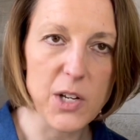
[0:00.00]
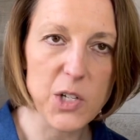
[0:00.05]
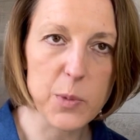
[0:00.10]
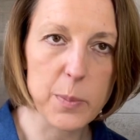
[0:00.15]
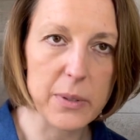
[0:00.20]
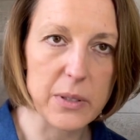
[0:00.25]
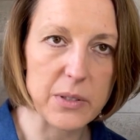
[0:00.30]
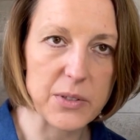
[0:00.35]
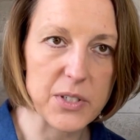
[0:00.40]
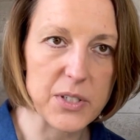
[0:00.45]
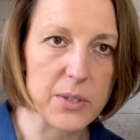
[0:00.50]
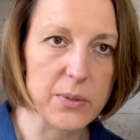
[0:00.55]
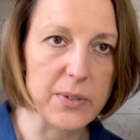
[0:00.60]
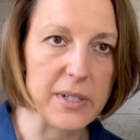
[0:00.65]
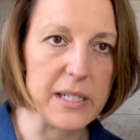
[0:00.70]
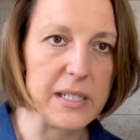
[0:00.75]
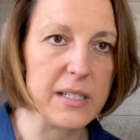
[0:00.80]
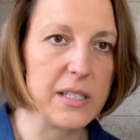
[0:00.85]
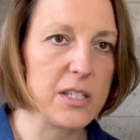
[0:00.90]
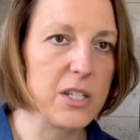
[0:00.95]
Pearl and
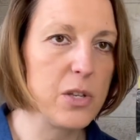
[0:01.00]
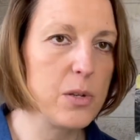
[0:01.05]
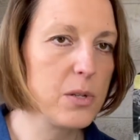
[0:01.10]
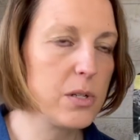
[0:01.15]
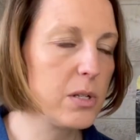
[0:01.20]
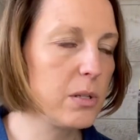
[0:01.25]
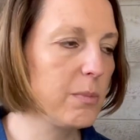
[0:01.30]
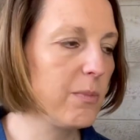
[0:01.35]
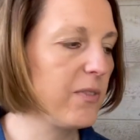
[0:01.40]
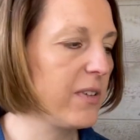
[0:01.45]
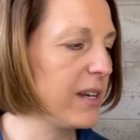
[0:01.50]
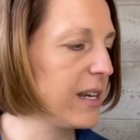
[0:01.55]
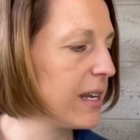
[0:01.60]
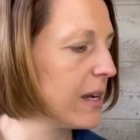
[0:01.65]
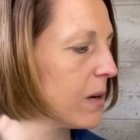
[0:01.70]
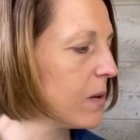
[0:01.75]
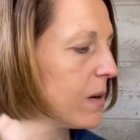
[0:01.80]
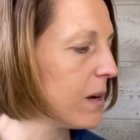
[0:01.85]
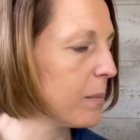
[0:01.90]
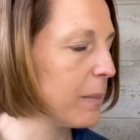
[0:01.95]
Serene's YouTube
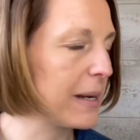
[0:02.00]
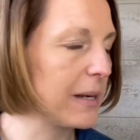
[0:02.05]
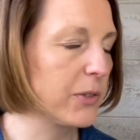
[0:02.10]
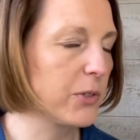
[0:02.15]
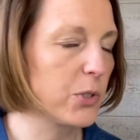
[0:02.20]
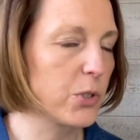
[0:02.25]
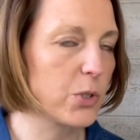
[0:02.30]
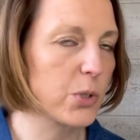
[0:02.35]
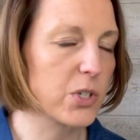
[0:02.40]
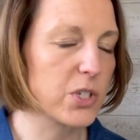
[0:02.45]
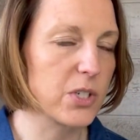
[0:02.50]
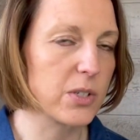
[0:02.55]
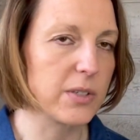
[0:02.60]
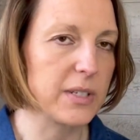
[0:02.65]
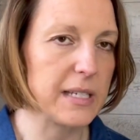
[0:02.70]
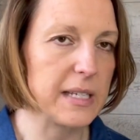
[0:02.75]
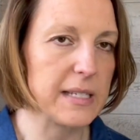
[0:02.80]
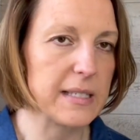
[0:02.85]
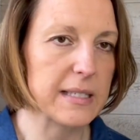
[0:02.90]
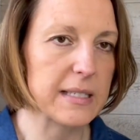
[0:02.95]
video about nutritional
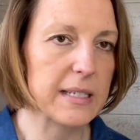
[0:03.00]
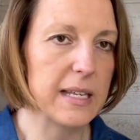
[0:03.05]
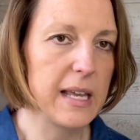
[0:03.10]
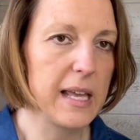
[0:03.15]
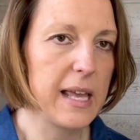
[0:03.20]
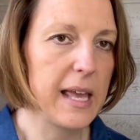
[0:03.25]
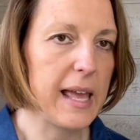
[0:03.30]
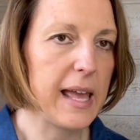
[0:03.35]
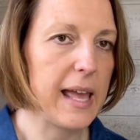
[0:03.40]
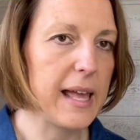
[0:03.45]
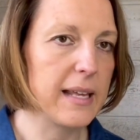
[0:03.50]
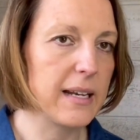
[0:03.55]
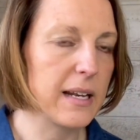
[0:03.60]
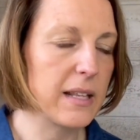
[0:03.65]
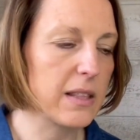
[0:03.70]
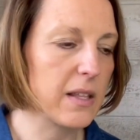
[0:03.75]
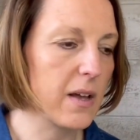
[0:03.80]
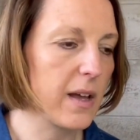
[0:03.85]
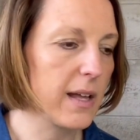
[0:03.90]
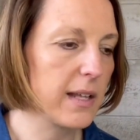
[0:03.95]
yeast, and I
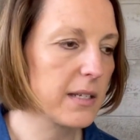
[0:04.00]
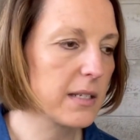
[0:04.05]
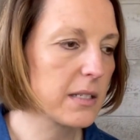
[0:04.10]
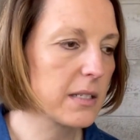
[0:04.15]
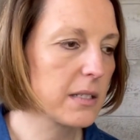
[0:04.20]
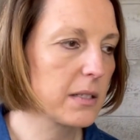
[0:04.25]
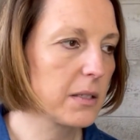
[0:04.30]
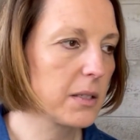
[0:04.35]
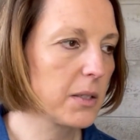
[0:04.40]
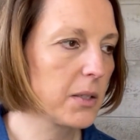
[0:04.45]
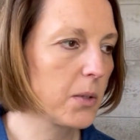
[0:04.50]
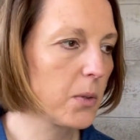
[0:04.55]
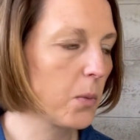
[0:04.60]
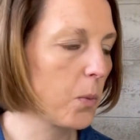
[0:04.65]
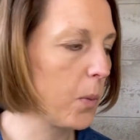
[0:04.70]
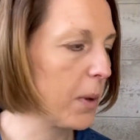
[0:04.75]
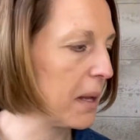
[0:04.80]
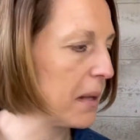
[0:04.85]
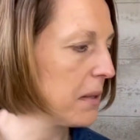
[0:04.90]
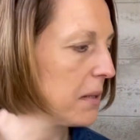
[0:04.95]
thought,
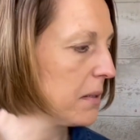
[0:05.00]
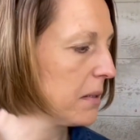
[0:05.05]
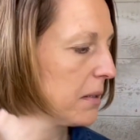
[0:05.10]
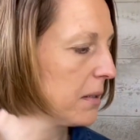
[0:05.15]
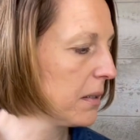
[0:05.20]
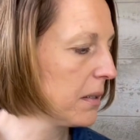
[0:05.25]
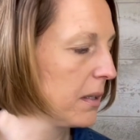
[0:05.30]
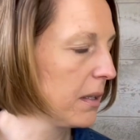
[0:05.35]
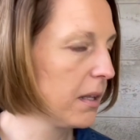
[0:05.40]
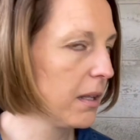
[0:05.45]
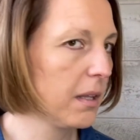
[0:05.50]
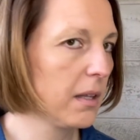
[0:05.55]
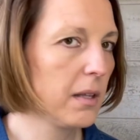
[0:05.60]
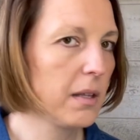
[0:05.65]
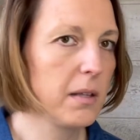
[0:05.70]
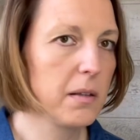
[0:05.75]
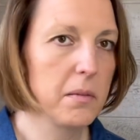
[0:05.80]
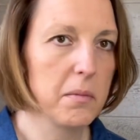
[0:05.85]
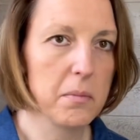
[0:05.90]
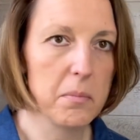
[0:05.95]
well,
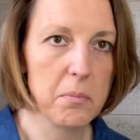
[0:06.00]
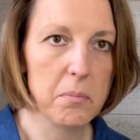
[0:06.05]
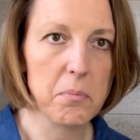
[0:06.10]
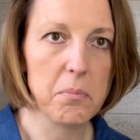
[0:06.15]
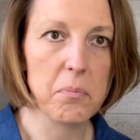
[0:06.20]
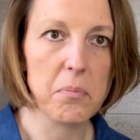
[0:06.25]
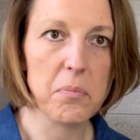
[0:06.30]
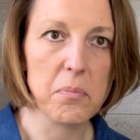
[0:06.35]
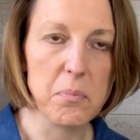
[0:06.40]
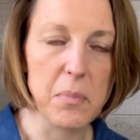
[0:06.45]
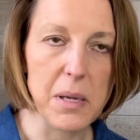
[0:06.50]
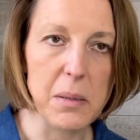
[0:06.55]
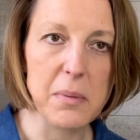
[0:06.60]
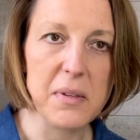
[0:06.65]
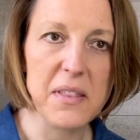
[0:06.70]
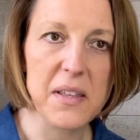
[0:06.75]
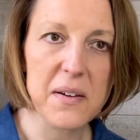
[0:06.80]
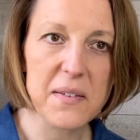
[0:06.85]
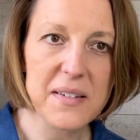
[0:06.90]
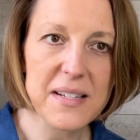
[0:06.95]
maybe
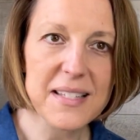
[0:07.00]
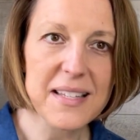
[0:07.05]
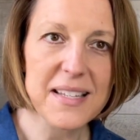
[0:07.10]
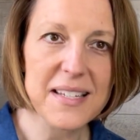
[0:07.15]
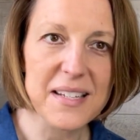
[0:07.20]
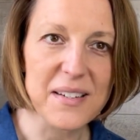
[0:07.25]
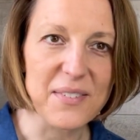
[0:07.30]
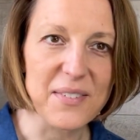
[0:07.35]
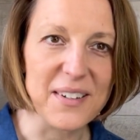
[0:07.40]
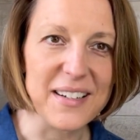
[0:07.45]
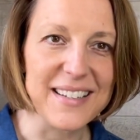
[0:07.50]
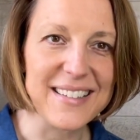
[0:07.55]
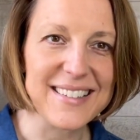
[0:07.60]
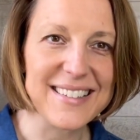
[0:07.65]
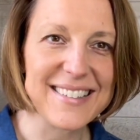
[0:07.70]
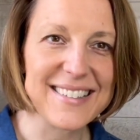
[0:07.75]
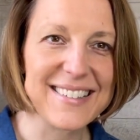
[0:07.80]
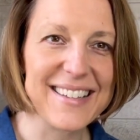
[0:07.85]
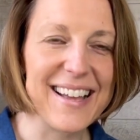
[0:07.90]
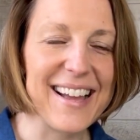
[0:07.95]
there is a difference.
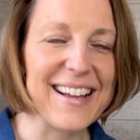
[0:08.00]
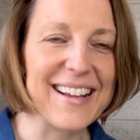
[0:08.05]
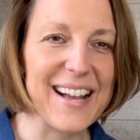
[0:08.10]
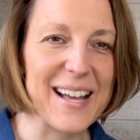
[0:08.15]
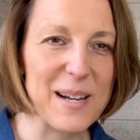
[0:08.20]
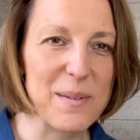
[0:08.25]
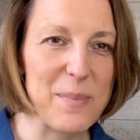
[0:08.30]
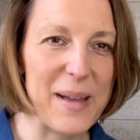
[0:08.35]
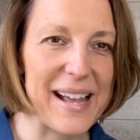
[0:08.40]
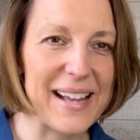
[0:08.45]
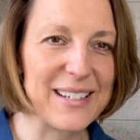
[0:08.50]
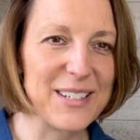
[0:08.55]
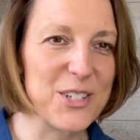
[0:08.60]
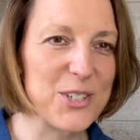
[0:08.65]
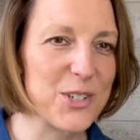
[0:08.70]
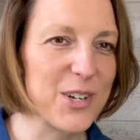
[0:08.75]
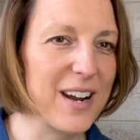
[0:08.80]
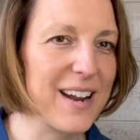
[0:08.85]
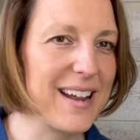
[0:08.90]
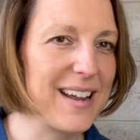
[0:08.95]
I got a bag to
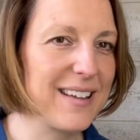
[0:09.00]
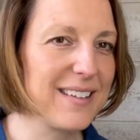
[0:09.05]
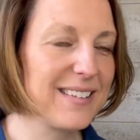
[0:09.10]
try